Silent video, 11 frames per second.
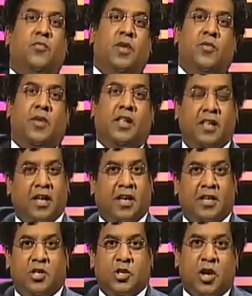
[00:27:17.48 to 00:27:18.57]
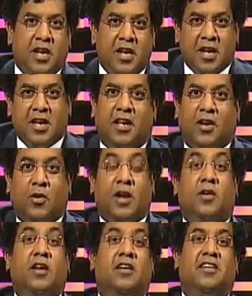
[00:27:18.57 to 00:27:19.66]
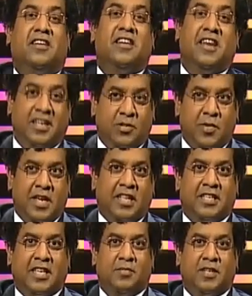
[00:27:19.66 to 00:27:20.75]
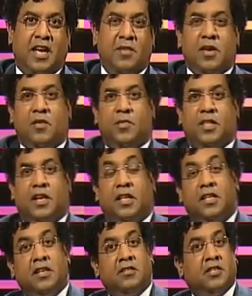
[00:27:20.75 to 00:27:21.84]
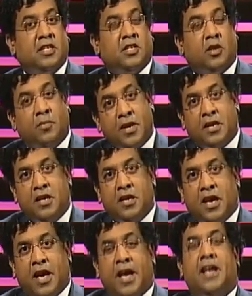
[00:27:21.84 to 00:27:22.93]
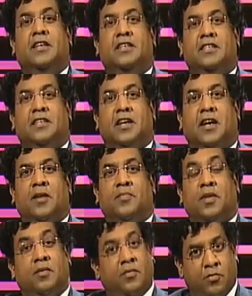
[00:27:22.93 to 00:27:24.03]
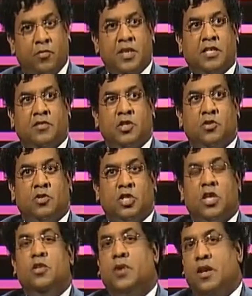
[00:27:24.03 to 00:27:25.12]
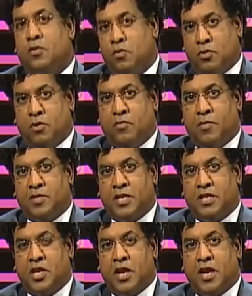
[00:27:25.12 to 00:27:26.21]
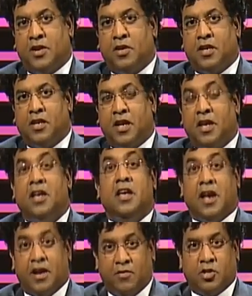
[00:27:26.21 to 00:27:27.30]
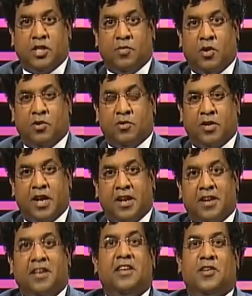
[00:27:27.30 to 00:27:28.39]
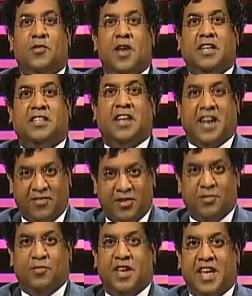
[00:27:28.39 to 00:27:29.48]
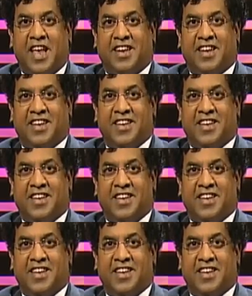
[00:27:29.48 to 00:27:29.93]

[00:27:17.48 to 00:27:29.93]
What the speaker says: We will join Law and Order next week at the same time with another interesting topic. And if you miss our shows, you can go to our website channeli.lk and watch them all over again. Good night and have a good weekend.